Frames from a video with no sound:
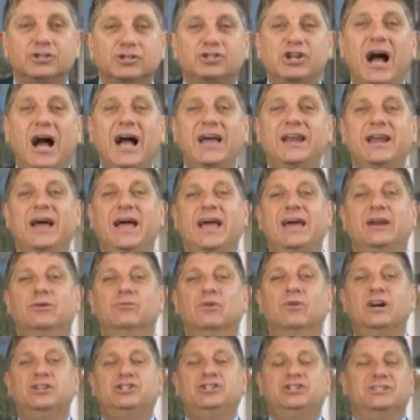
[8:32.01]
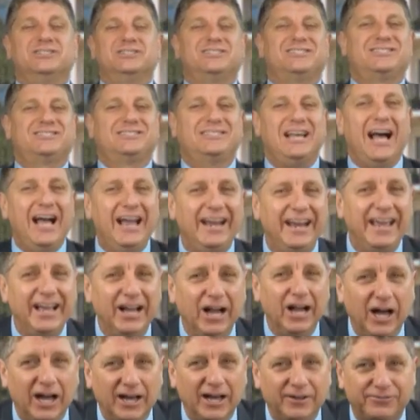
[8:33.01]
China and Russia
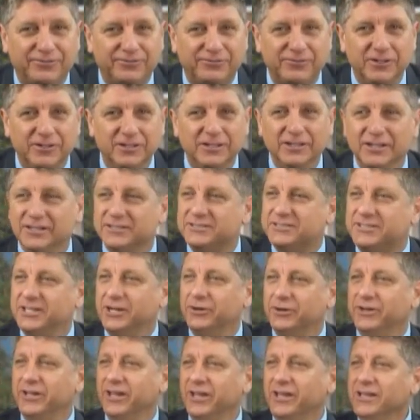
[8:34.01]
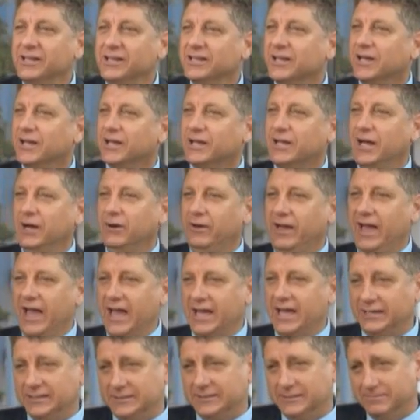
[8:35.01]
signing off. Syria, go
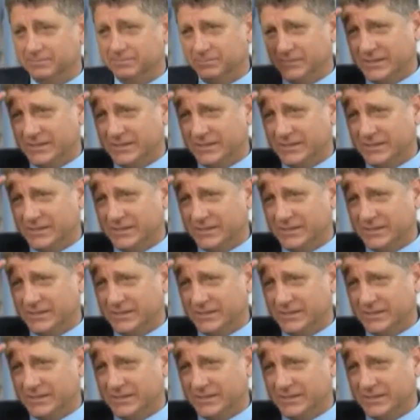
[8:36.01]
ahead.